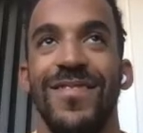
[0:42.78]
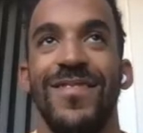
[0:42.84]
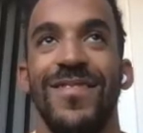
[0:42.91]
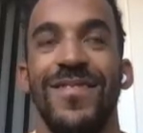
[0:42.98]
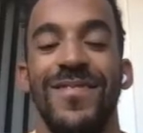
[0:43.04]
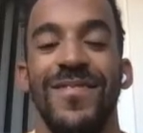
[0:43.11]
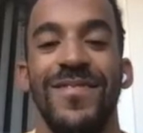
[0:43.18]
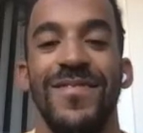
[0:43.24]

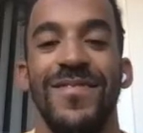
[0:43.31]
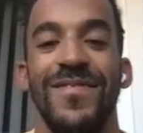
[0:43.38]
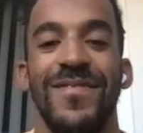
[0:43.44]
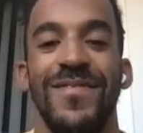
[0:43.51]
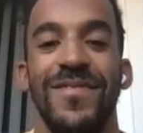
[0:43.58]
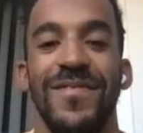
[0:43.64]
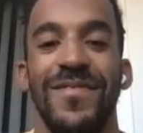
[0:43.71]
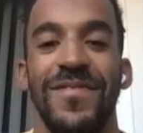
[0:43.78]

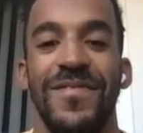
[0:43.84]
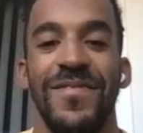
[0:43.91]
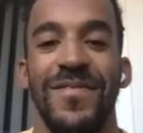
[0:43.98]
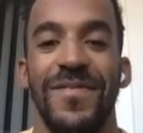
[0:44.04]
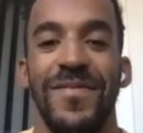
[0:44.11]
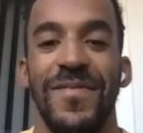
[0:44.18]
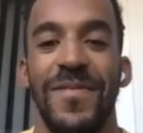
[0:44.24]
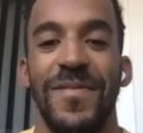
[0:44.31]

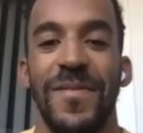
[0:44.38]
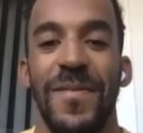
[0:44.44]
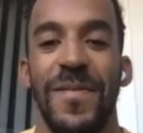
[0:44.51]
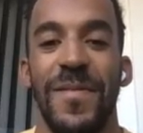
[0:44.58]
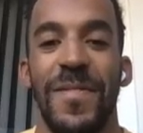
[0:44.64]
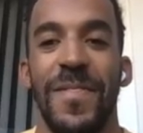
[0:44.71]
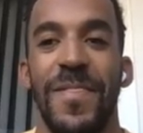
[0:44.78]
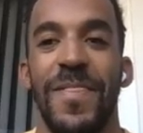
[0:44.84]

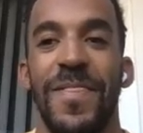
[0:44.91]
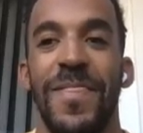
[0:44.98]
(silent)